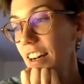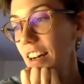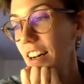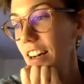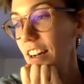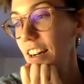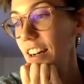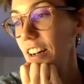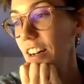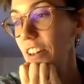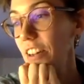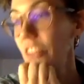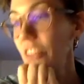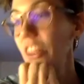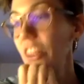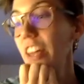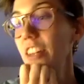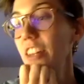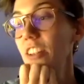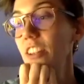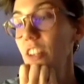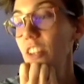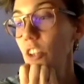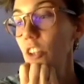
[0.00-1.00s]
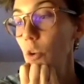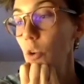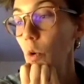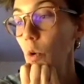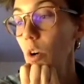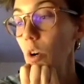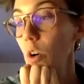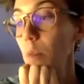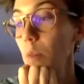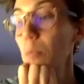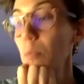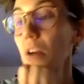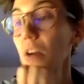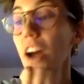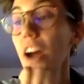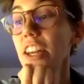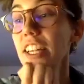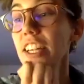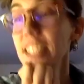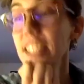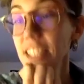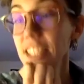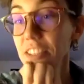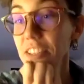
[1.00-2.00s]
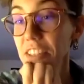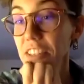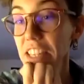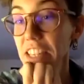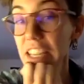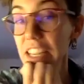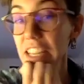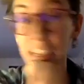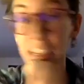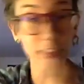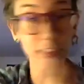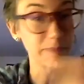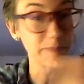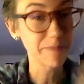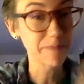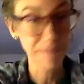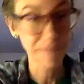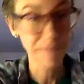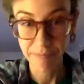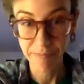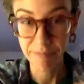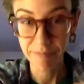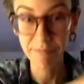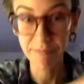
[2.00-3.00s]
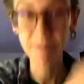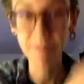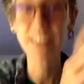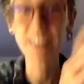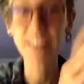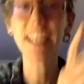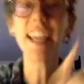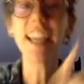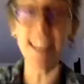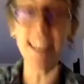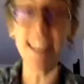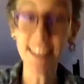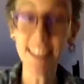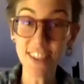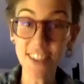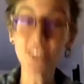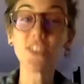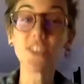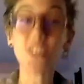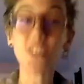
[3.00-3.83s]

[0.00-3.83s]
uh, that your productivity is